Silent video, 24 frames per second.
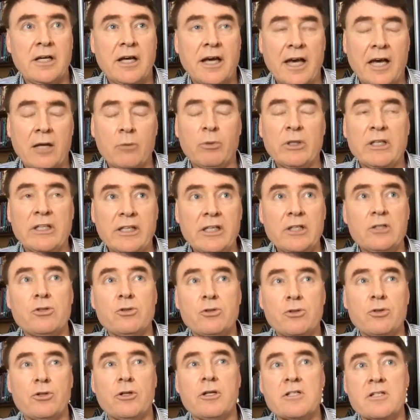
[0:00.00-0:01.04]
And we need to
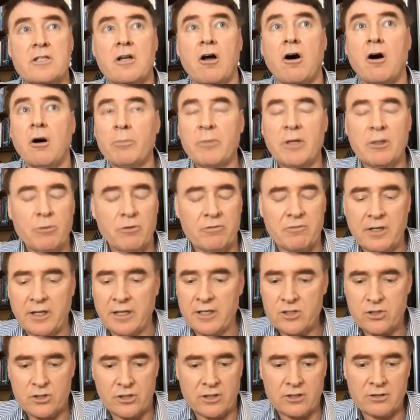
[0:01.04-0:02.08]
do this in harmony with
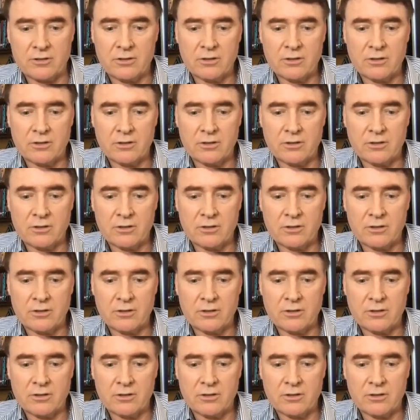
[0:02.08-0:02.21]
nature.